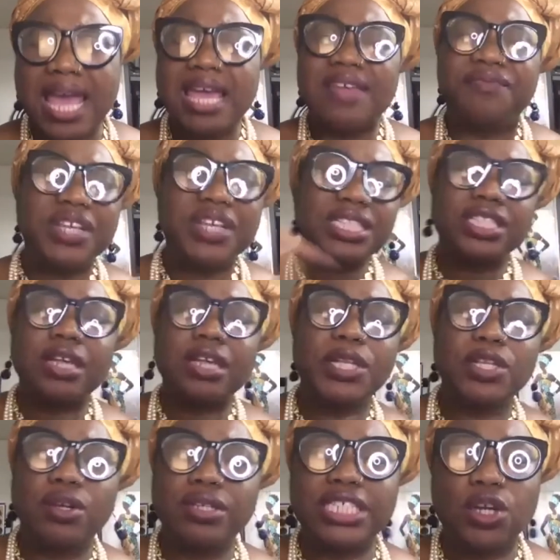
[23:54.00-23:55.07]
This summit
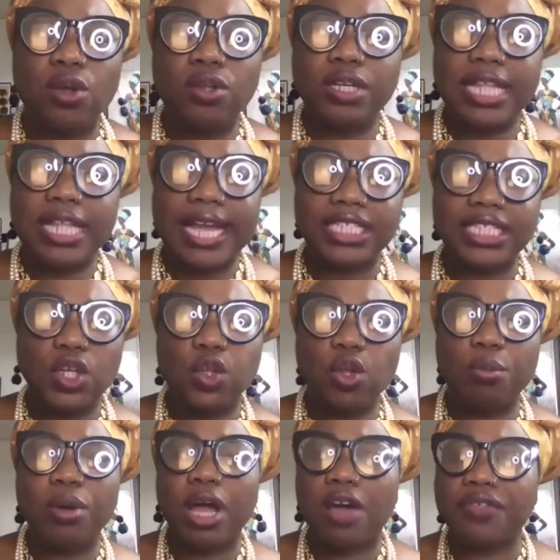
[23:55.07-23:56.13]
on decolonizing
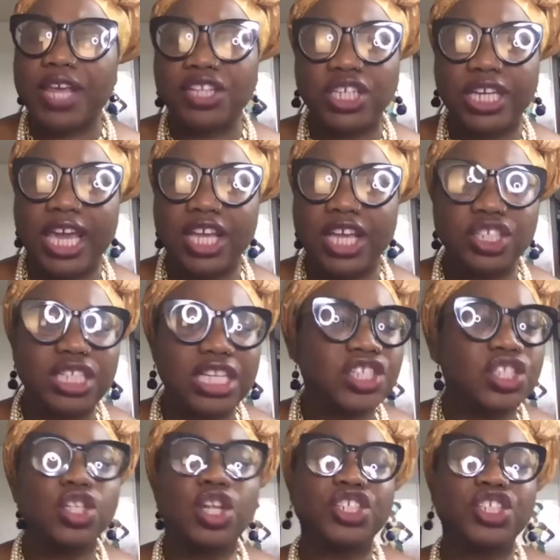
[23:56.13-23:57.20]
global health education is
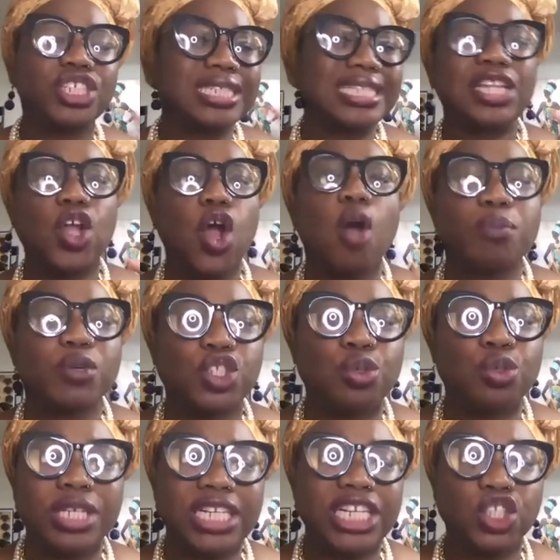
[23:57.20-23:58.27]
not just an
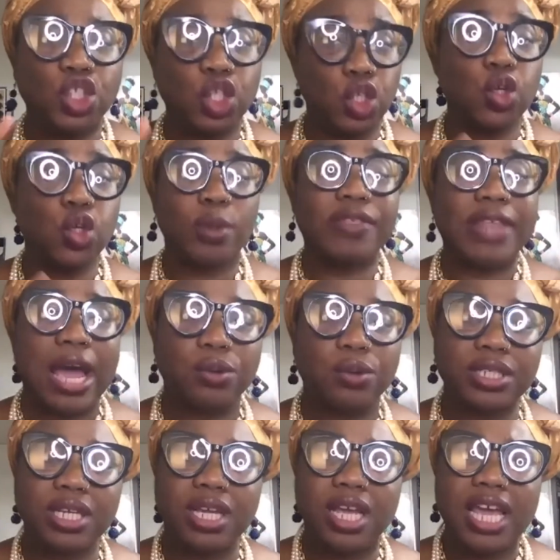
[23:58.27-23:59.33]
opportunity to look without.
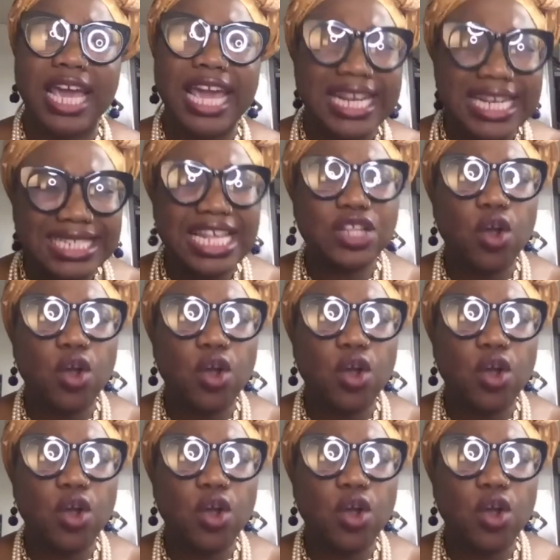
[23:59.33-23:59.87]
It is an